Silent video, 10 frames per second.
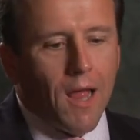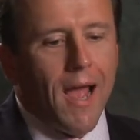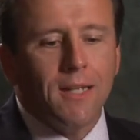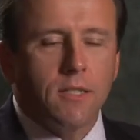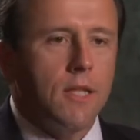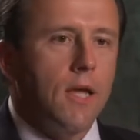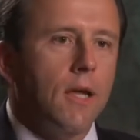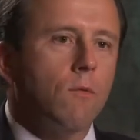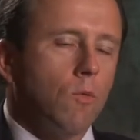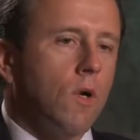last
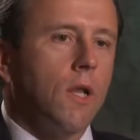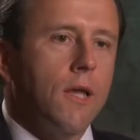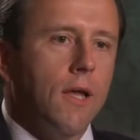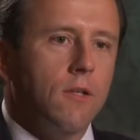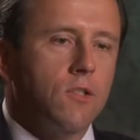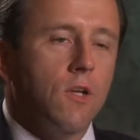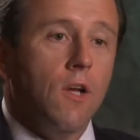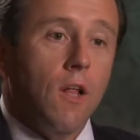thing really is